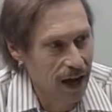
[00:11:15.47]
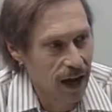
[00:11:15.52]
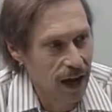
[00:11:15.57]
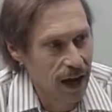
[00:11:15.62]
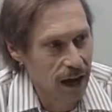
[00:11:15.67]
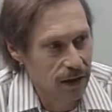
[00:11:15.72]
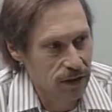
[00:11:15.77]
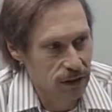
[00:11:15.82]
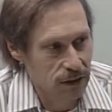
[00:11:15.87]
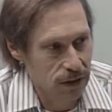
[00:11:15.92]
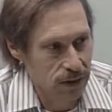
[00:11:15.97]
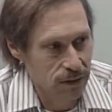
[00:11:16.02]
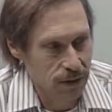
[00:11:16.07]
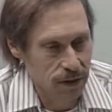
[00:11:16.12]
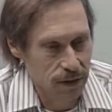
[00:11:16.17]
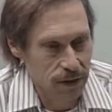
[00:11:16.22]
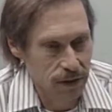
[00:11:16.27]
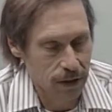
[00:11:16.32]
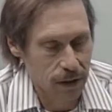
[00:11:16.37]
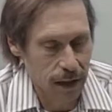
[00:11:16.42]
has
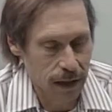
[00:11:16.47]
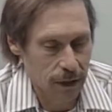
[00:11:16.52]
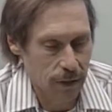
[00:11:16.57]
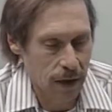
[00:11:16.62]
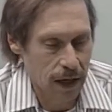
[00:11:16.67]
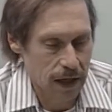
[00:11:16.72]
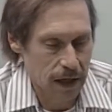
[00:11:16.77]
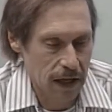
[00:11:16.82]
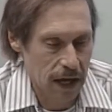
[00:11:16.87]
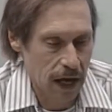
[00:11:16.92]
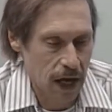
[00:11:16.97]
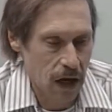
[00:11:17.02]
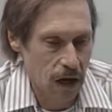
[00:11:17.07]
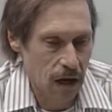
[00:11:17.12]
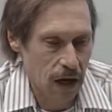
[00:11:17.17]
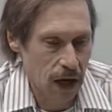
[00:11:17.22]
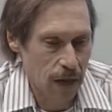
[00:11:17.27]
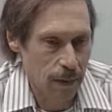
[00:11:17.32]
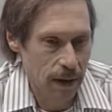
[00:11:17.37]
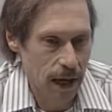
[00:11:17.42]
given. You know, like right
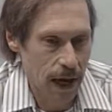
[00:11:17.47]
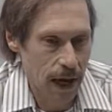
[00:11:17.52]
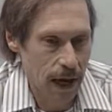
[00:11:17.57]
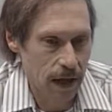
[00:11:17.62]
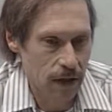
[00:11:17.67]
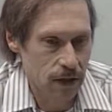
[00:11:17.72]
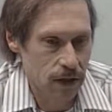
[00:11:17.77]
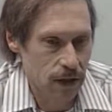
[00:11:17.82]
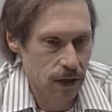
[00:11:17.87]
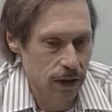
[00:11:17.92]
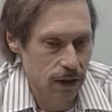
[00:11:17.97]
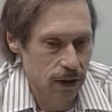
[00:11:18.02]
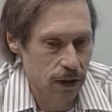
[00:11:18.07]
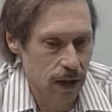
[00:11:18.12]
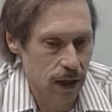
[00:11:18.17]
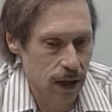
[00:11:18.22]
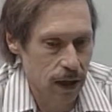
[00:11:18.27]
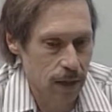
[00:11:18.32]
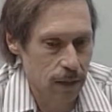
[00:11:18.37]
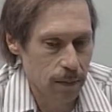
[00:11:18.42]
now, I'm an adjunct
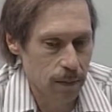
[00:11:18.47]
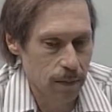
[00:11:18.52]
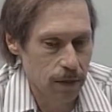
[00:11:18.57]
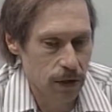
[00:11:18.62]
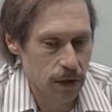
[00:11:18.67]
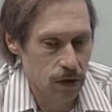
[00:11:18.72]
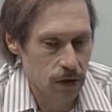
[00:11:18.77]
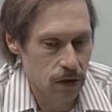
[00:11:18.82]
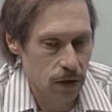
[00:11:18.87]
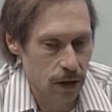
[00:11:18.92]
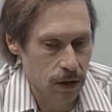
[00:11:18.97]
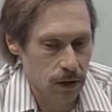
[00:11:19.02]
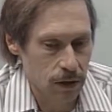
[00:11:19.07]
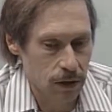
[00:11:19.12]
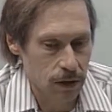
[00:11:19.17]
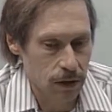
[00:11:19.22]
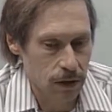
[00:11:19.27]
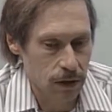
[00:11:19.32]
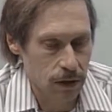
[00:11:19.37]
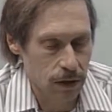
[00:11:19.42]

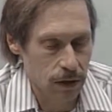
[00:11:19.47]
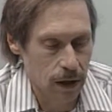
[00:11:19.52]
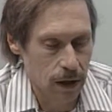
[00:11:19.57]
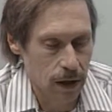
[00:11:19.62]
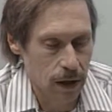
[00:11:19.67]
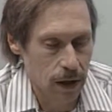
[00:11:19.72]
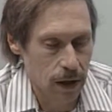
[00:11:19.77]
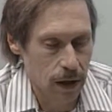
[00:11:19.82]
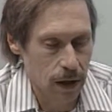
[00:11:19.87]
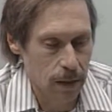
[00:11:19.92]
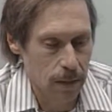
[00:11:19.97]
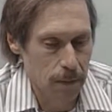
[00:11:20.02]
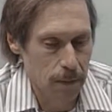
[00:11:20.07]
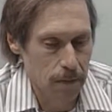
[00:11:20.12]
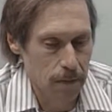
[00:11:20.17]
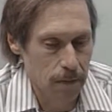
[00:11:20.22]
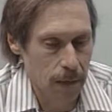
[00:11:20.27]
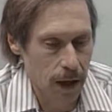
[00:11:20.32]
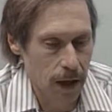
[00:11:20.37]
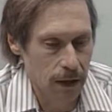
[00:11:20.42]
instructor on
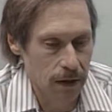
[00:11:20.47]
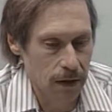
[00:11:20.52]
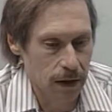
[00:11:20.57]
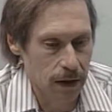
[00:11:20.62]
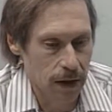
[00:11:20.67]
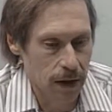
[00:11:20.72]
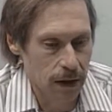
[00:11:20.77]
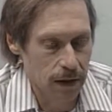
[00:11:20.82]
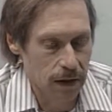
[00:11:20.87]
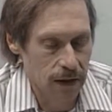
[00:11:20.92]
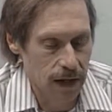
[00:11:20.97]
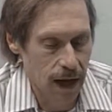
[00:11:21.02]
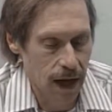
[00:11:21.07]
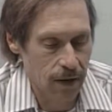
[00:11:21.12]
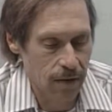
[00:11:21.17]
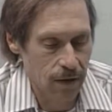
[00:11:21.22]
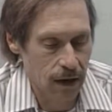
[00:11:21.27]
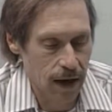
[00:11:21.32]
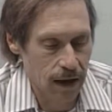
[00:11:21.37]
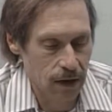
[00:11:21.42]

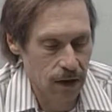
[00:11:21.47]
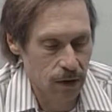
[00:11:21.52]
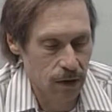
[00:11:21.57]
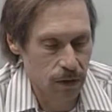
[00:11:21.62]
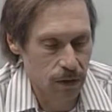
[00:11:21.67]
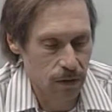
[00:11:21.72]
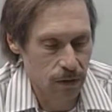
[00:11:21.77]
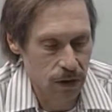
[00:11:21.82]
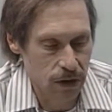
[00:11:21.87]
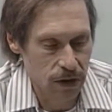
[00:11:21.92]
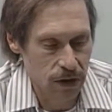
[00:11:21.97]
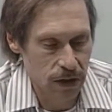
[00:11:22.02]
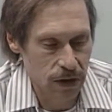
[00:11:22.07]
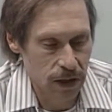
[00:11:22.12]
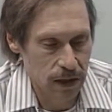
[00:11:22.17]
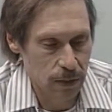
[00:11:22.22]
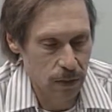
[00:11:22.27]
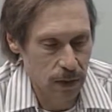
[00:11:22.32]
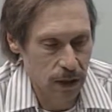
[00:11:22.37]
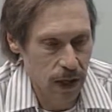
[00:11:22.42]
staff at the
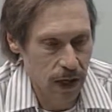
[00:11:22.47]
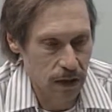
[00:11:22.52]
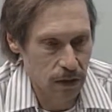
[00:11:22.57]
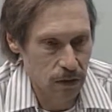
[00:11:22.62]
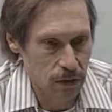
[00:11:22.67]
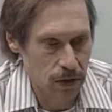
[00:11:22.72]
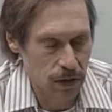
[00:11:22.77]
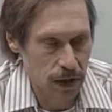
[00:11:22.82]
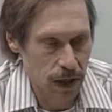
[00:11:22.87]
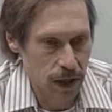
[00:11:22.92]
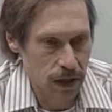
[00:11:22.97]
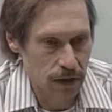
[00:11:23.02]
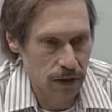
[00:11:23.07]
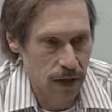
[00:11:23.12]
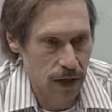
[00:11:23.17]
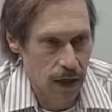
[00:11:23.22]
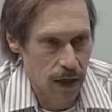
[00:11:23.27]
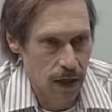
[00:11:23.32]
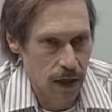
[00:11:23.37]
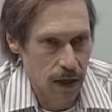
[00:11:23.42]
university, and we're not unionized.
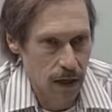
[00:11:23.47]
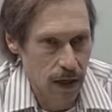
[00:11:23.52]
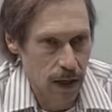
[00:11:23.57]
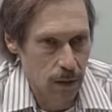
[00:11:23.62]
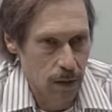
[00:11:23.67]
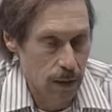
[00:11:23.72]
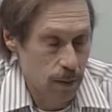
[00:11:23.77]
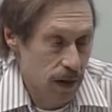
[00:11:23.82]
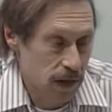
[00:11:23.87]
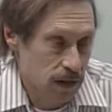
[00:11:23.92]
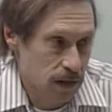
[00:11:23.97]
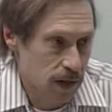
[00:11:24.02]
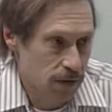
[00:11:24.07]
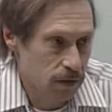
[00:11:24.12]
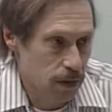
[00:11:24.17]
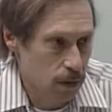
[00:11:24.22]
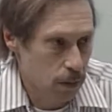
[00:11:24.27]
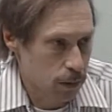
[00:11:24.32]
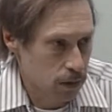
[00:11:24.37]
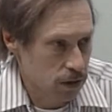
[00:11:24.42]
And we basically have
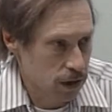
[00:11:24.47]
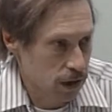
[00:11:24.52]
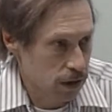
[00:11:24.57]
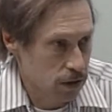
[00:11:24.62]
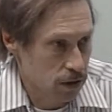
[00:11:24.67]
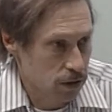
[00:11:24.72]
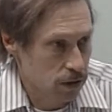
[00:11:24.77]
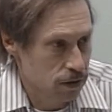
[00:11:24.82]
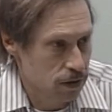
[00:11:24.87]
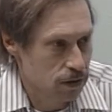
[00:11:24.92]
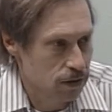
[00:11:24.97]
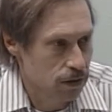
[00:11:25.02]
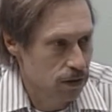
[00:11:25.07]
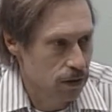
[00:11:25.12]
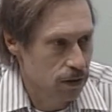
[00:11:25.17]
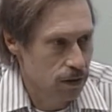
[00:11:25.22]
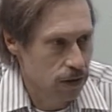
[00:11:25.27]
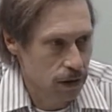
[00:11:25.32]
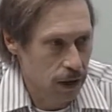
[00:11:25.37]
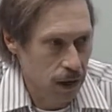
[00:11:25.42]
no protections
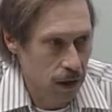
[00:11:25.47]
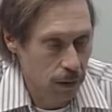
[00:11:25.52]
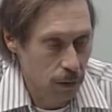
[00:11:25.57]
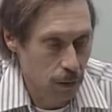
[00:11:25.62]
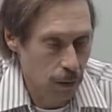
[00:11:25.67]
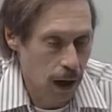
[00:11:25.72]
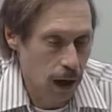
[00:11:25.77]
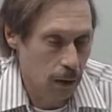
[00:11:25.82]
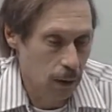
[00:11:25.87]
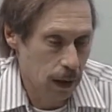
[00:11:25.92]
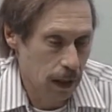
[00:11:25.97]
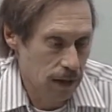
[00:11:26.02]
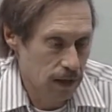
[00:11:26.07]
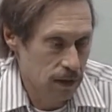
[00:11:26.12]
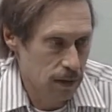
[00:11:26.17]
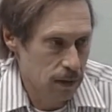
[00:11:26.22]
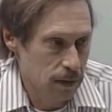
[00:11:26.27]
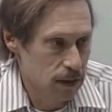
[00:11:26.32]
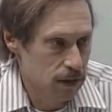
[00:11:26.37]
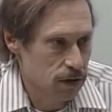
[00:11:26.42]
there. While I was
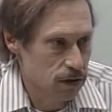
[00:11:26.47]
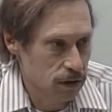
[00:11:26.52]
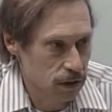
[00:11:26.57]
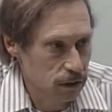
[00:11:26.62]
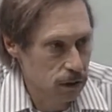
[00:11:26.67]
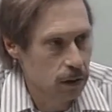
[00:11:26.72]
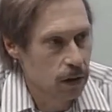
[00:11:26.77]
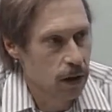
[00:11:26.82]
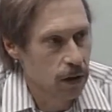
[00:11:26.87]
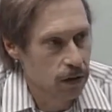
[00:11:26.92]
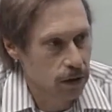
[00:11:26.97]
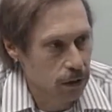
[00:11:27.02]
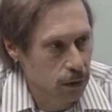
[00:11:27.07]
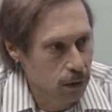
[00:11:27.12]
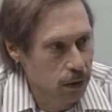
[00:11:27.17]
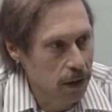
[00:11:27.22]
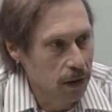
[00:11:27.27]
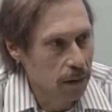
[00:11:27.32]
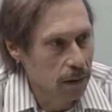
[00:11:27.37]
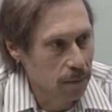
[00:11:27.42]
at Minskew, there
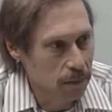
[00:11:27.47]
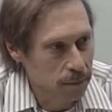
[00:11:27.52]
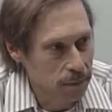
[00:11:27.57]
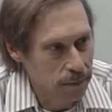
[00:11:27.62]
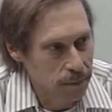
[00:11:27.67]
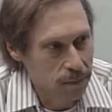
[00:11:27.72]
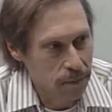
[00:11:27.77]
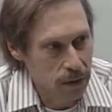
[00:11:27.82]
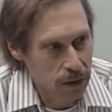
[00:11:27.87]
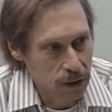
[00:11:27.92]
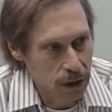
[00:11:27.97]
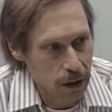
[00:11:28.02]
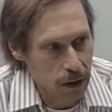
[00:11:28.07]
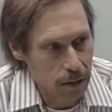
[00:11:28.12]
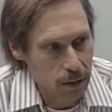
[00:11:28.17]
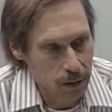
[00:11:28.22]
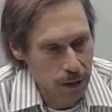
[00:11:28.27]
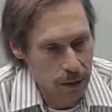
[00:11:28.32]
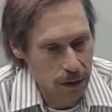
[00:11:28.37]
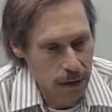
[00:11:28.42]
were. You know,
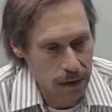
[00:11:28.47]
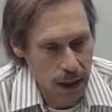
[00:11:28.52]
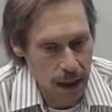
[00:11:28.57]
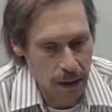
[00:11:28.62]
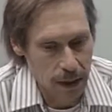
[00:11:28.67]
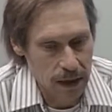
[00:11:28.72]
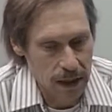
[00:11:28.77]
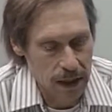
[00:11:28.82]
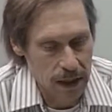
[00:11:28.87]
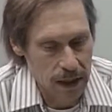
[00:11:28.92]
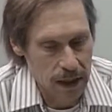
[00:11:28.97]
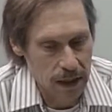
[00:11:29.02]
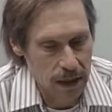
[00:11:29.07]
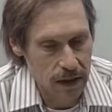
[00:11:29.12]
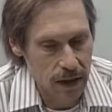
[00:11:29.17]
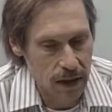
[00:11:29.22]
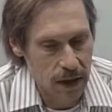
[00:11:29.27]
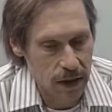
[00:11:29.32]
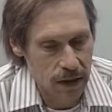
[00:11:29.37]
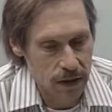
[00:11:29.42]
we were
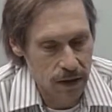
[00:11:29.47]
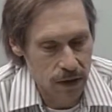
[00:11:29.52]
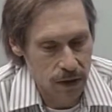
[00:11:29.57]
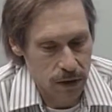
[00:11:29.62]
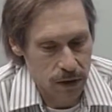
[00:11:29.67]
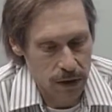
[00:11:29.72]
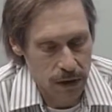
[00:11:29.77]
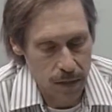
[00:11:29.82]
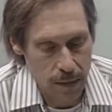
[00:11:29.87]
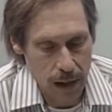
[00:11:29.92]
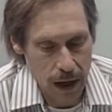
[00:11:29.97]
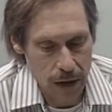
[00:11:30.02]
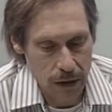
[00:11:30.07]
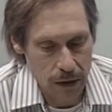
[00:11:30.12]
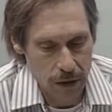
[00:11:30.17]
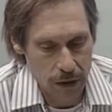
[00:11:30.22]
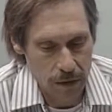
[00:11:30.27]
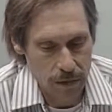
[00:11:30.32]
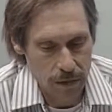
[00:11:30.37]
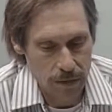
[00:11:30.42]
guaranteed a certain
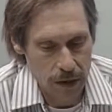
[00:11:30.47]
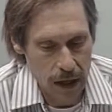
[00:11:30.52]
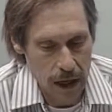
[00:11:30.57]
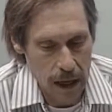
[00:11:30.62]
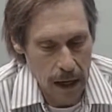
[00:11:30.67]
amount of